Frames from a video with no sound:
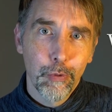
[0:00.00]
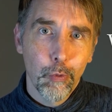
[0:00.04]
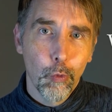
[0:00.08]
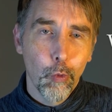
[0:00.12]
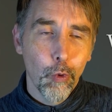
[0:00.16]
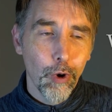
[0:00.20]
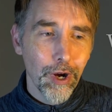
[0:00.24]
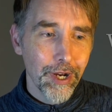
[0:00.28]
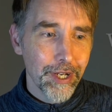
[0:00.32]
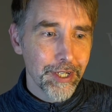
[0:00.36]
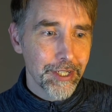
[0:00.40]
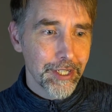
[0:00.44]

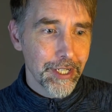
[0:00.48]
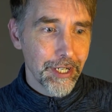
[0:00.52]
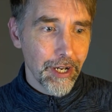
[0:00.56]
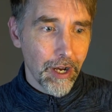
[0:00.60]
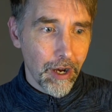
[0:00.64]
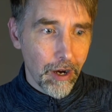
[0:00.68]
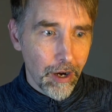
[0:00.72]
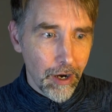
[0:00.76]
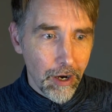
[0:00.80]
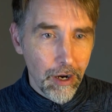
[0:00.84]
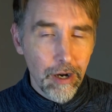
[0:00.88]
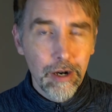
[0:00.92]
Why is it
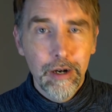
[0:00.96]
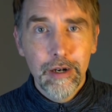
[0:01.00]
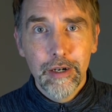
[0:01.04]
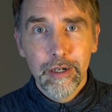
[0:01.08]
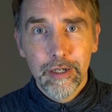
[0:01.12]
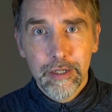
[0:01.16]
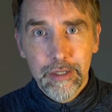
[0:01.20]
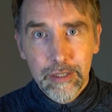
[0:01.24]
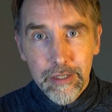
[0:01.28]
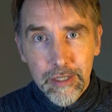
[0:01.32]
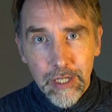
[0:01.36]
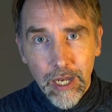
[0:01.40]

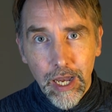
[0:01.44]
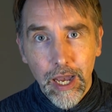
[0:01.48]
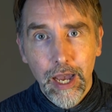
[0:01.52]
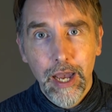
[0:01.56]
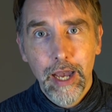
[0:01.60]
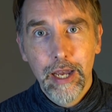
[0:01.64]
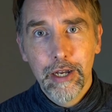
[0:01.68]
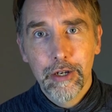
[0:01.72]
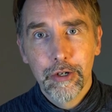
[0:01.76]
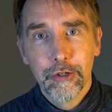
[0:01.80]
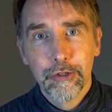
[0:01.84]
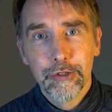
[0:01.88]
hard to
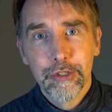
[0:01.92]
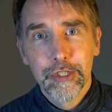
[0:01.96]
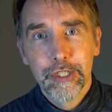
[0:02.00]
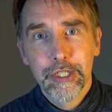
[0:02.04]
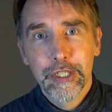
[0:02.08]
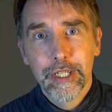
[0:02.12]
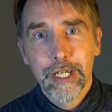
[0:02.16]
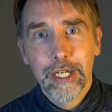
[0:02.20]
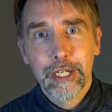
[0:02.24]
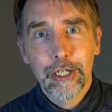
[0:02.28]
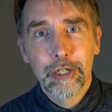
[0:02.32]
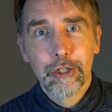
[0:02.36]
hang on
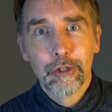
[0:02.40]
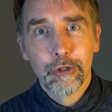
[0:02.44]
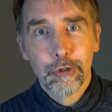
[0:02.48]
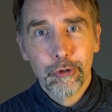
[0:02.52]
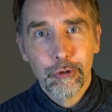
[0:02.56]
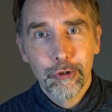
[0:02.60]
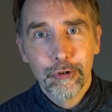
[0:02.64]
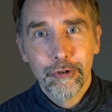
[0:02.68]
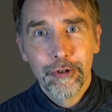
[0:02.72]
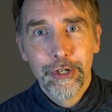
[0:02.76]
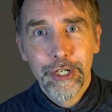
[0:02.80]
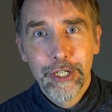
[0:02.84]
to that
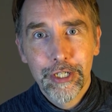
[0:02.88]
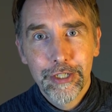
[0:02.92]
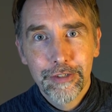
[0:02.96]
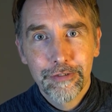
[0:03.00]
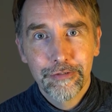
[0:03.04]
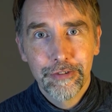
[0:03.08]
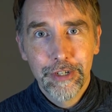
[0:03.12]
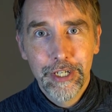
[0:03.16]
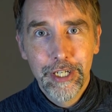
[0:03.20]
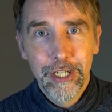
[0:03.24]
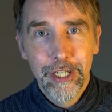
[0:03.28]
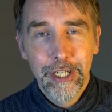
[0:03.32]
glorious
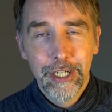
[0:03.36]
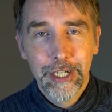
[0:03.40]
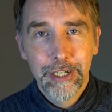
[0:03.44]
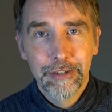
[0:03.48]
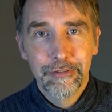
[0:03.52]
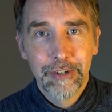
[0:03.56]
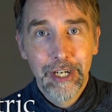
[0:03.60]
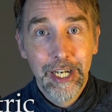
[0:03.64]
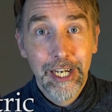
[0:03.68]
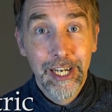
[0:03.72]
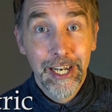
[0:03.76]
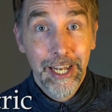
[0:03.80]
feeling
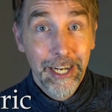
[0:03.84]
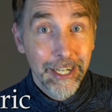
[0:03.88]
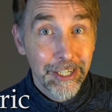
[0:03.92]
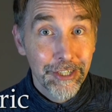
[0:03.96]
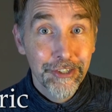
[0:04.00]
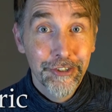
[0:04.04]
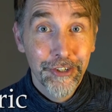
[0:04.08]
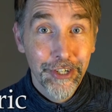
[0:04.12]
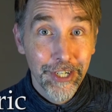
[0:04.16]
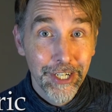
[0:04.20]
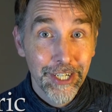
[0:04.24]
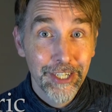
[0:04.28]
of
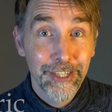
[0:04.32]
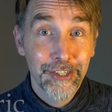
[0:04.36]
electric